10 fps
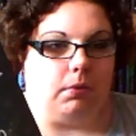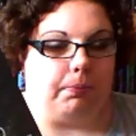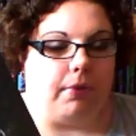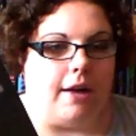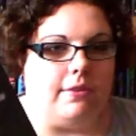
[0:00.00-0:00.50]

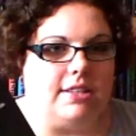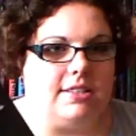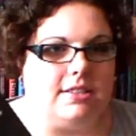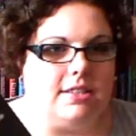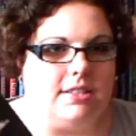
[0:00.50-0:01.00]
Brown. This is
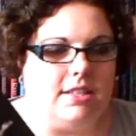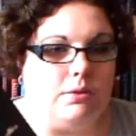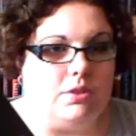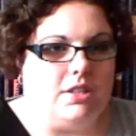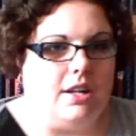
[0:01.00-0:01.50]
the sequel
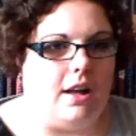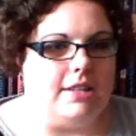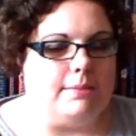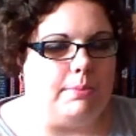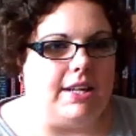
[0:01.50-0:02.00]
to Lies
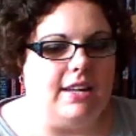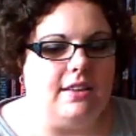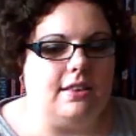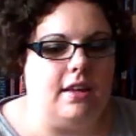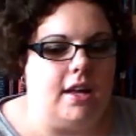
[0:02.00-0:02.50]
Beneath.
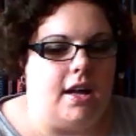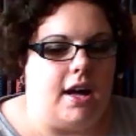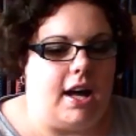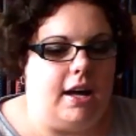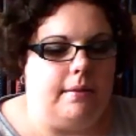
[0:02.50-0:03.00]

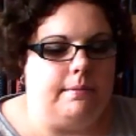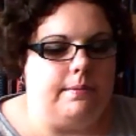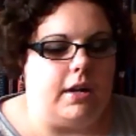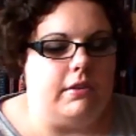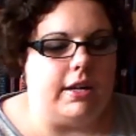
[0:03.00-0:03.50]

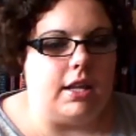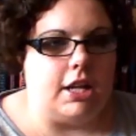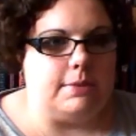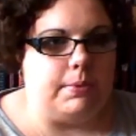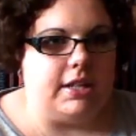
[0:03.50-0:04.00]
I read
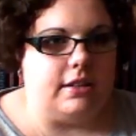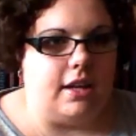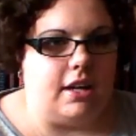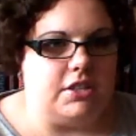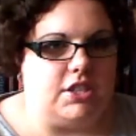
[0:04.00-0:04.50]
Lies Beneath
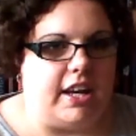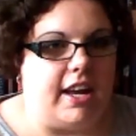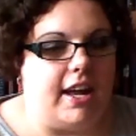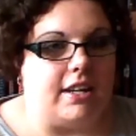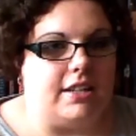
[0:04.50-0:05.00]
last year
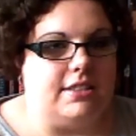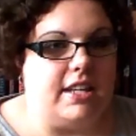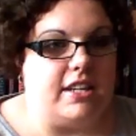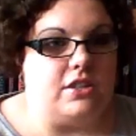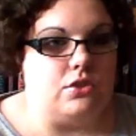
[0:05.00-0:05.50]
and I
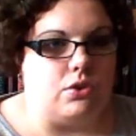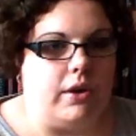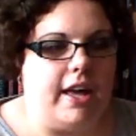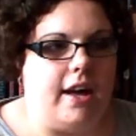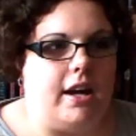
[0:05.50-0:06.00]
did enjoy
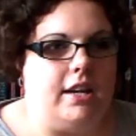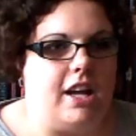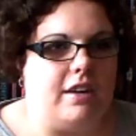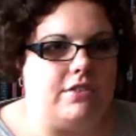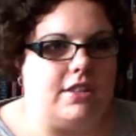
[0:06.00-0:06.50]
it. I
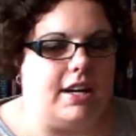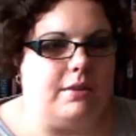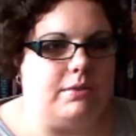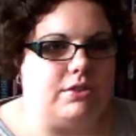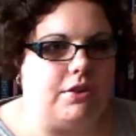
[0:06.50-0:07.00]
loved that it
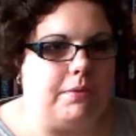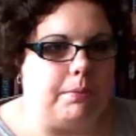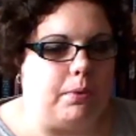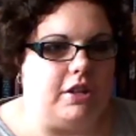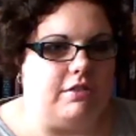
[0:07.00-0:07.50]
was from the
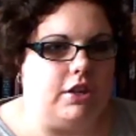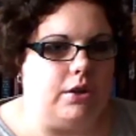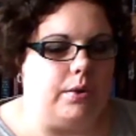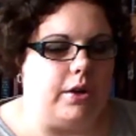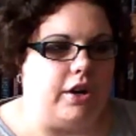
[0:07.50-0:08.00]
point of
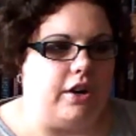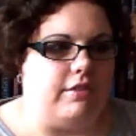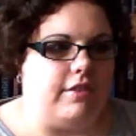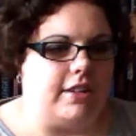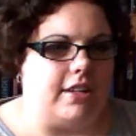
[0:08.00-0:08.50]
view of
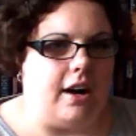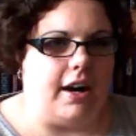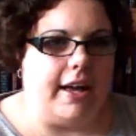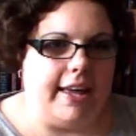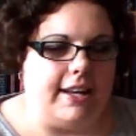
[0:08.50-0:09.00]
a
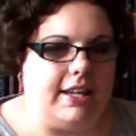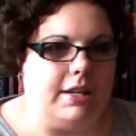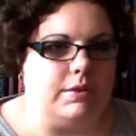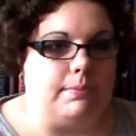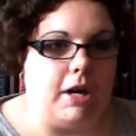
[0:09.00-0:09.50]
guy and he
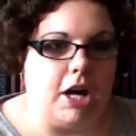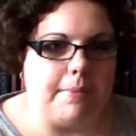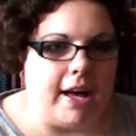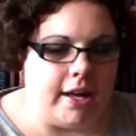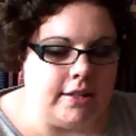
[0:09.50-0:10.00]
was a
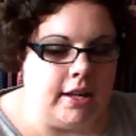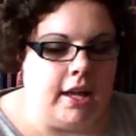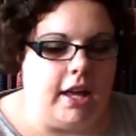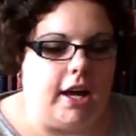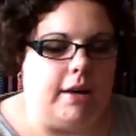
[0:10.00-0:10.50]
merman.
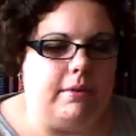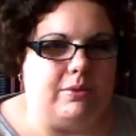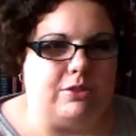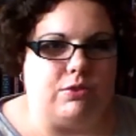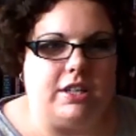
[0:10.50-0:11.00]
It
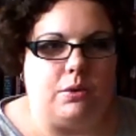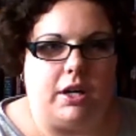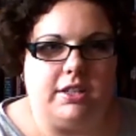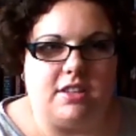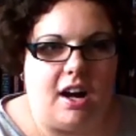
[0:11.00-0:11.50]
was really
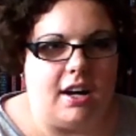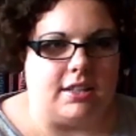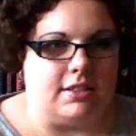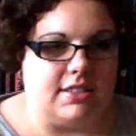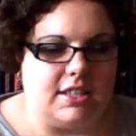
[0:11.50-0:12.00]
quite dark
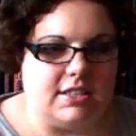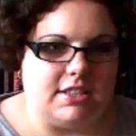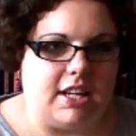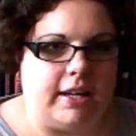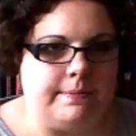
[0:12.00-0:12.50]
and
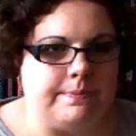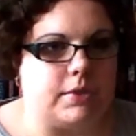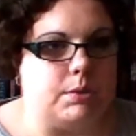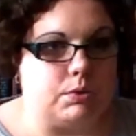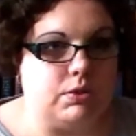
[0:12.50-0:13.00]
sinister.
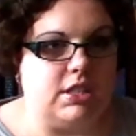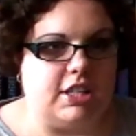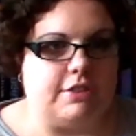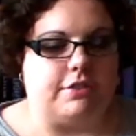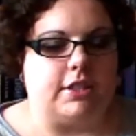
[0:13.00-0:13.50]
It was really
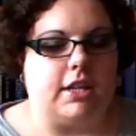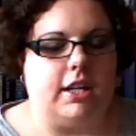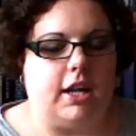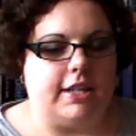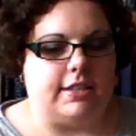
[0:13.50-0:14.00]
different. I
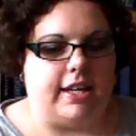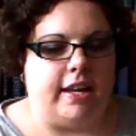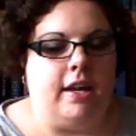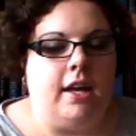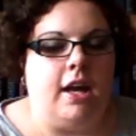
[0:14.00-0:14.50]
liked
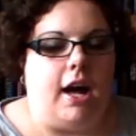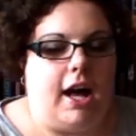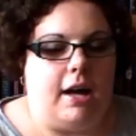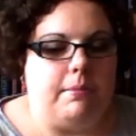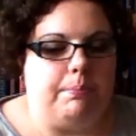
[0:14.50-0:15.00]
it.
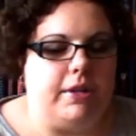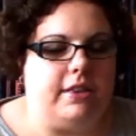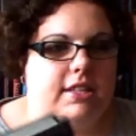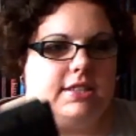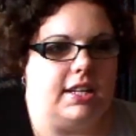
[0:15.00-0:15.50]
But
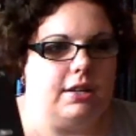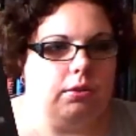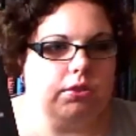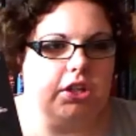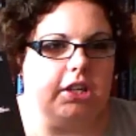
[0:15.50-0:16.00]
the sequel
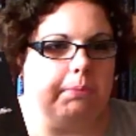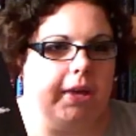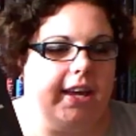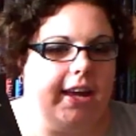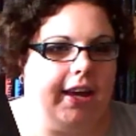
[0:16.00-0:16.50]
is going to
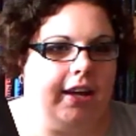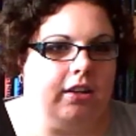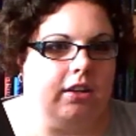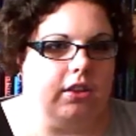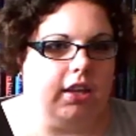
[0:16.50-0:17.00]
be in
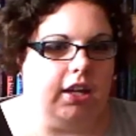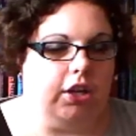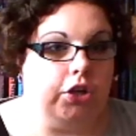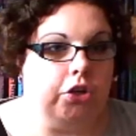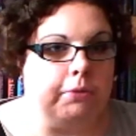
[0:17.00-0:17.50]
the
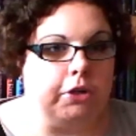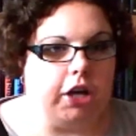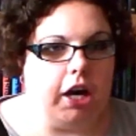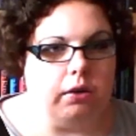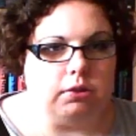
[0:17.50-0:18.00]
human
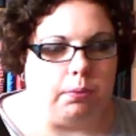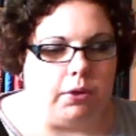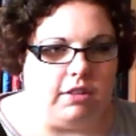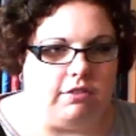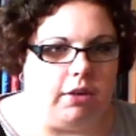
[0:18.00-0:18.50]
girl's
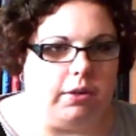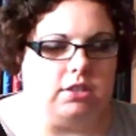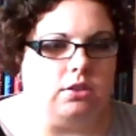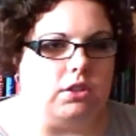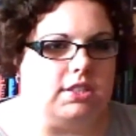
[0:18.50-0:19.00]
point of view. It's
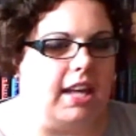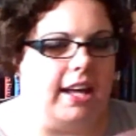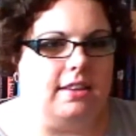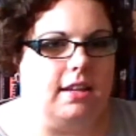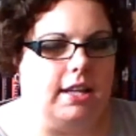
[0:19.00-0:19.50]
not set
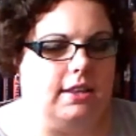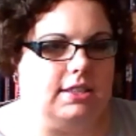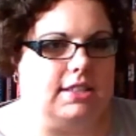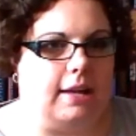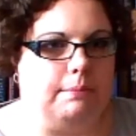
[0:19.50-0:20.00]
in at the
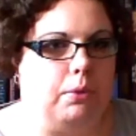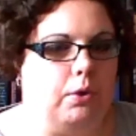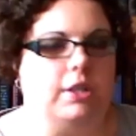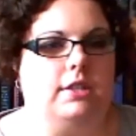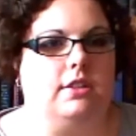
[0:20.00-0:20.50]
same
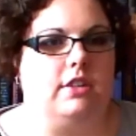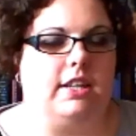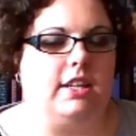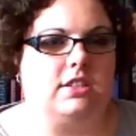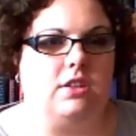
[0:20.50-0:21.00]
point or
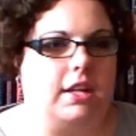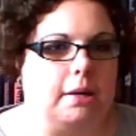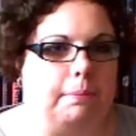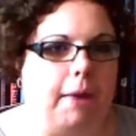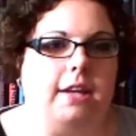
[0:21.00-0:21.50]
anything. It's not like a
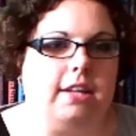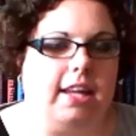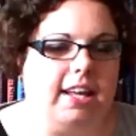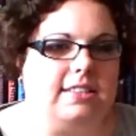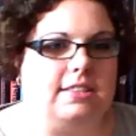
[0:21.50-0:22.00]
companion. It
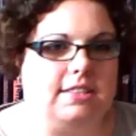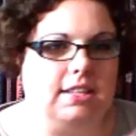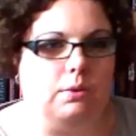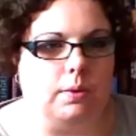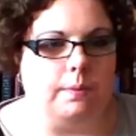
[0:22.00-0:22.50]
is a
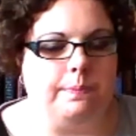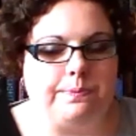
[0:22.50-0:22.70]
sequel.